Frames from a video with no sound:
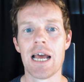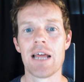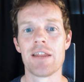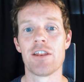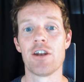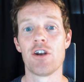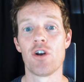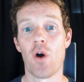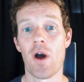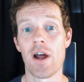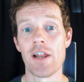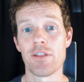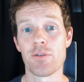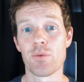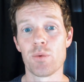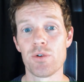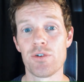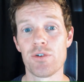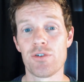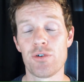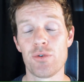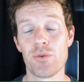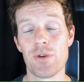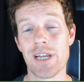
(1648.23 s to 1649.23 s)
The ninth
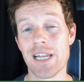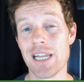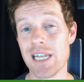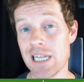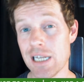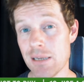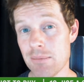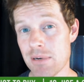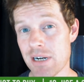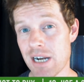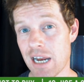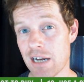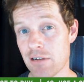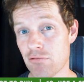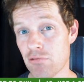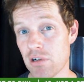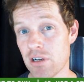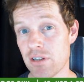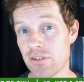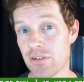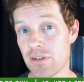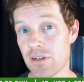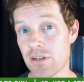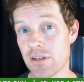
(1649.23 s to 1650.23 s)
was to eliminate
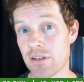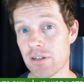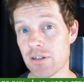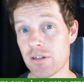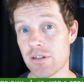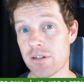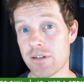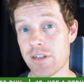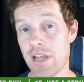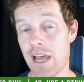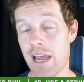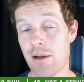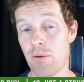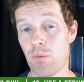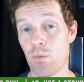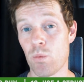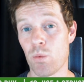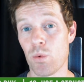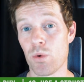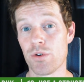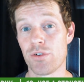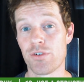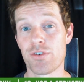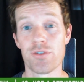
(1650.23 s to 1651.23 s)
reasons that
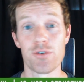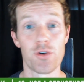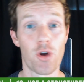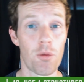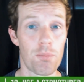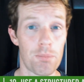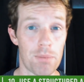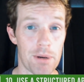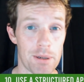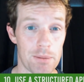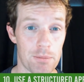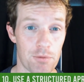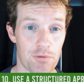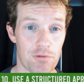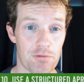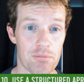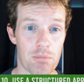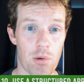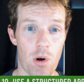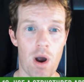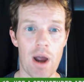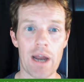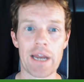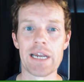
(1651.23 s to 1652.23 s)
would stop people from
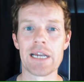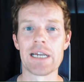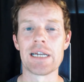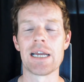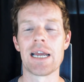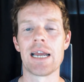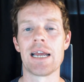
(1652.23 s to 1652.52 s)
buying,